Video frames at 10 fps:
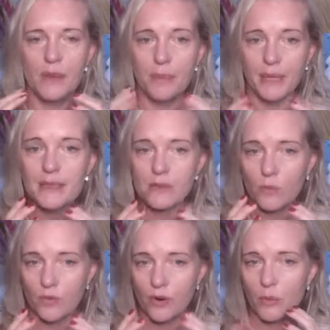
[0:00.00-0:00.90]
But
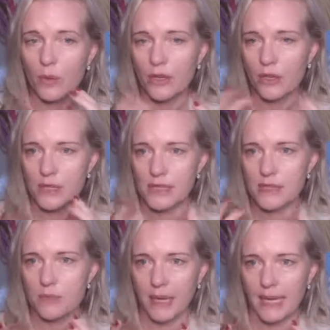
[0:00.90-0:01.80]
from what you've
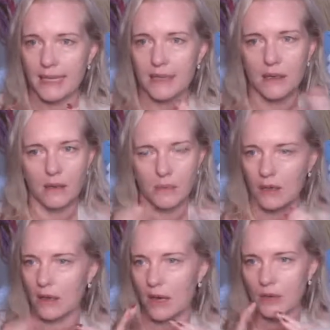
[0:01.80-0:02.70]
explained, and I
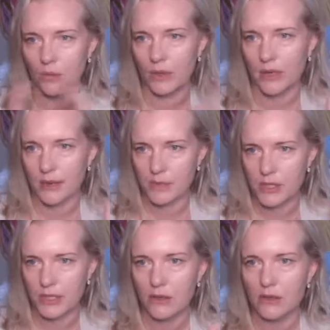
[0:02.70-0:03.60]
mean, I don't want to come
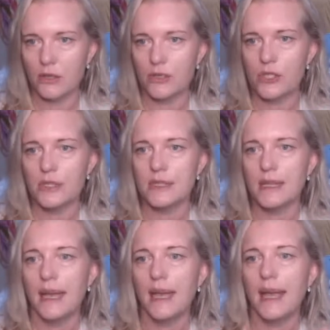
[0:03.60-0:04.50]
to any
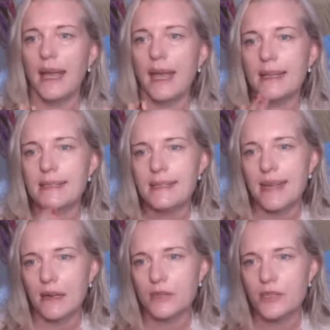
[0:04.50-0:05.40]
conclusions, it
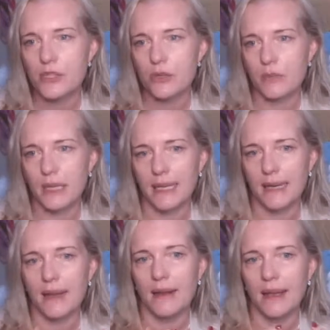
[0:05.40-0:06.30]
sounds to
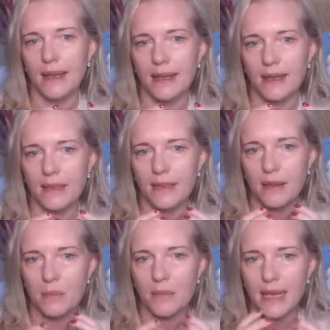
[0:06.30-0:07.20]
me like
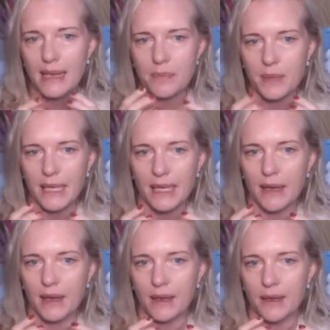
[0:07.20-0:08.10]
there may be
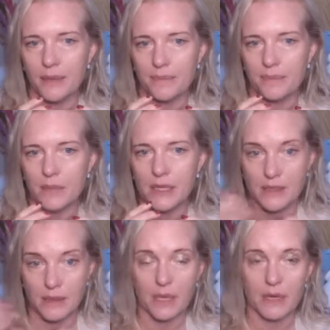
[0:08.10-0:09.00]

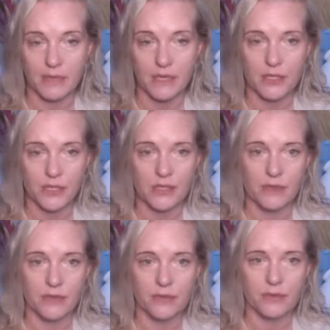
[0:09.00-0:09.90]
some kind of digestive